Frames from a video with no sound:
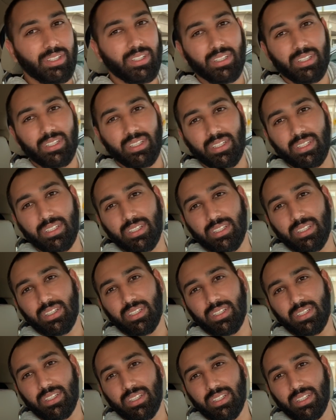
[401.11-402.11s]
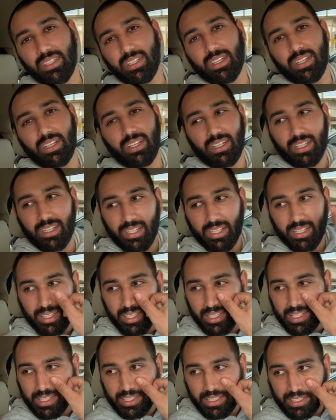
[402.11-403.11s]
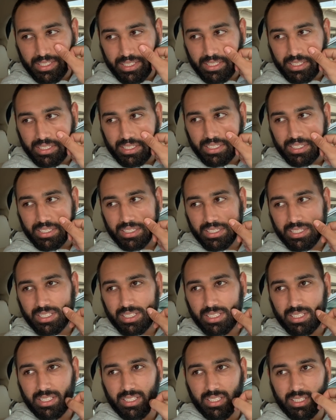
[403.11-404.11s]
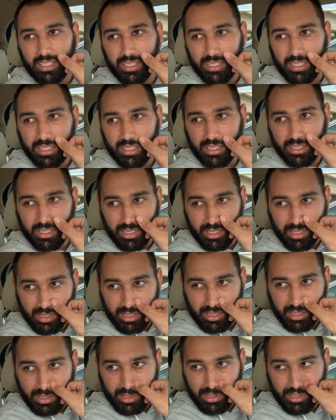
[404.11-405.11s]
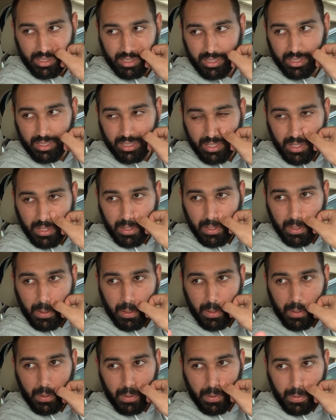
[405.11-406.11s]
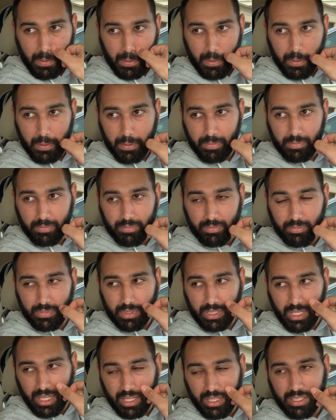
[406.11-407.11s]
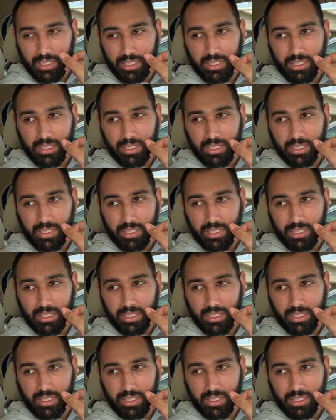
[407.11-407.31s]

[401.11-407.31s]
No words are spoken by the person on screen.